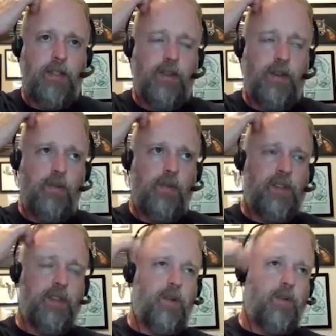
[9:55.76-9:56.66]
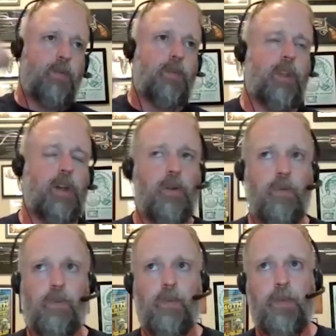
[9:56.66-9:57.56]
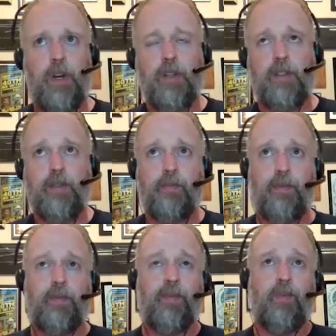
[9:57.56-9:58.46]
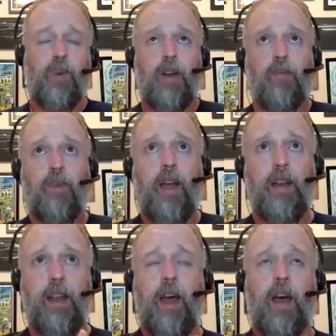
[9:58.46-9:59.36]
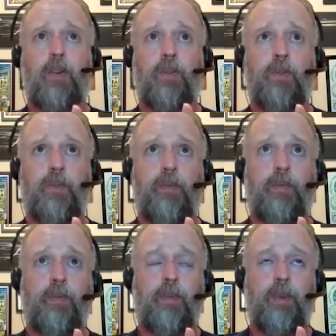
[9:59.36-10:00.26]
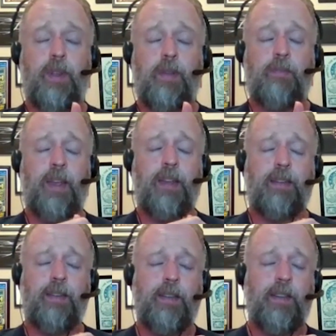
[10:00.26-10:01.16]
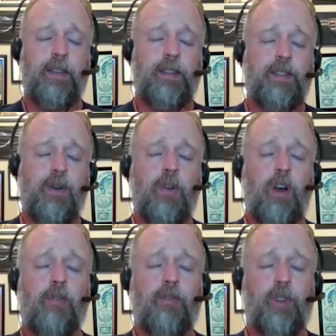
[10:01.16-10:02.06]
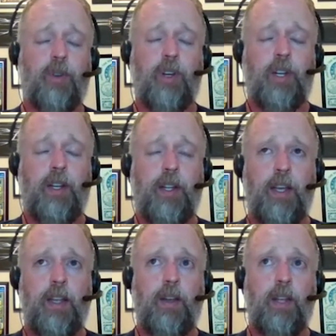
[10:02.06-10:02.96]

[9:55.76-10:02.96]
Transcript: So, there's what right now, man, it's so convoluted, and